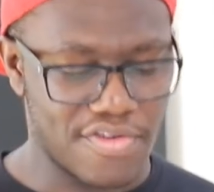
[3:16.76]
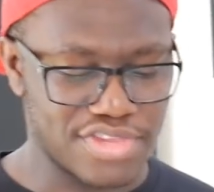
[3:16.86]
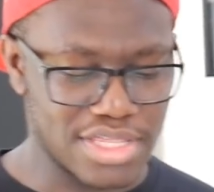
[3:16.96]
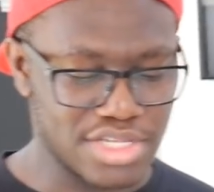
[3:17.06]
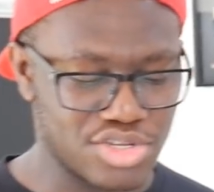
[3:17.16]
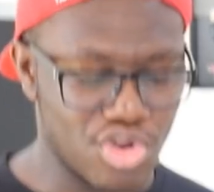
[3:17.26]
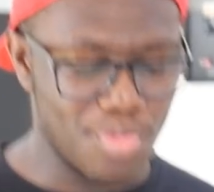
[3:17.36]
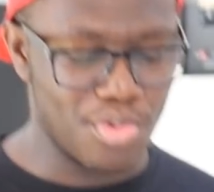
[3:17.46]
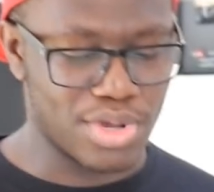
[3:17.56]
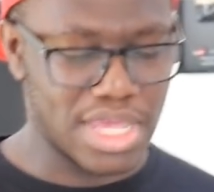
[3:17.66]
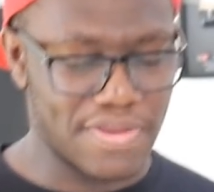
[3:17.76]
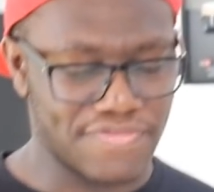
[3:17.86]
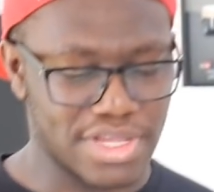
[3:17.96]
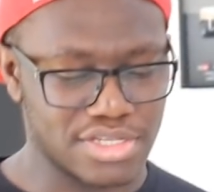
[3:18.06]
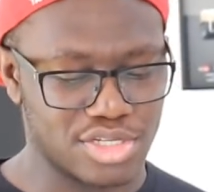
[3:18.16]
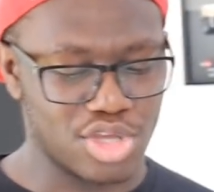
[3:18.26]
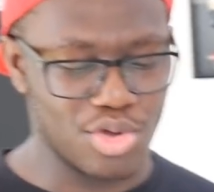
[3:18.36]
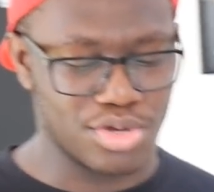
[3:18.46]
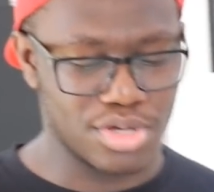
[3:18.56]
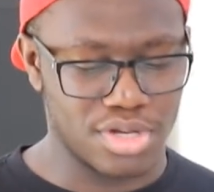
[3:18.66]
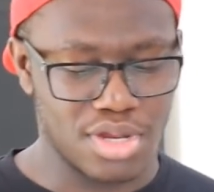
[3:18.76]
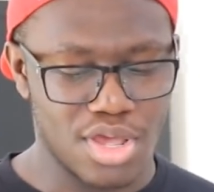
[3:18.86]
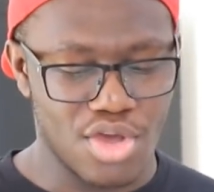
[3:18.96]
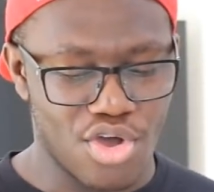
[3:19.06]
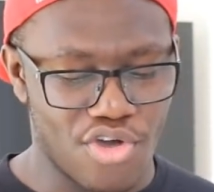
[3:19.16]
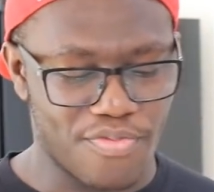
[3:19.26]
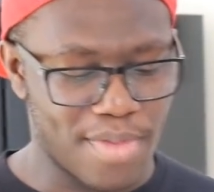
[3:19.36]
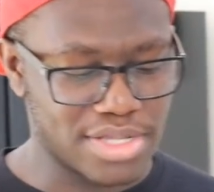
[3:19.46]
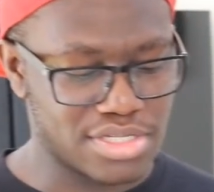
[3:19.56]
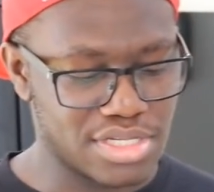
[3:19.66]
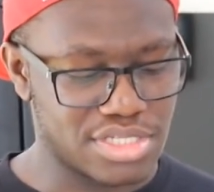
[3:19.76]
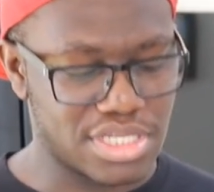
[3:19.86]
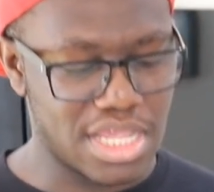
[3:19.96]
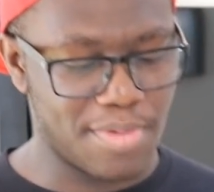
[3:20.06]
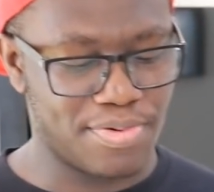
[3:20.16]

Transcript: I've sent this noble gift as a token of my sincere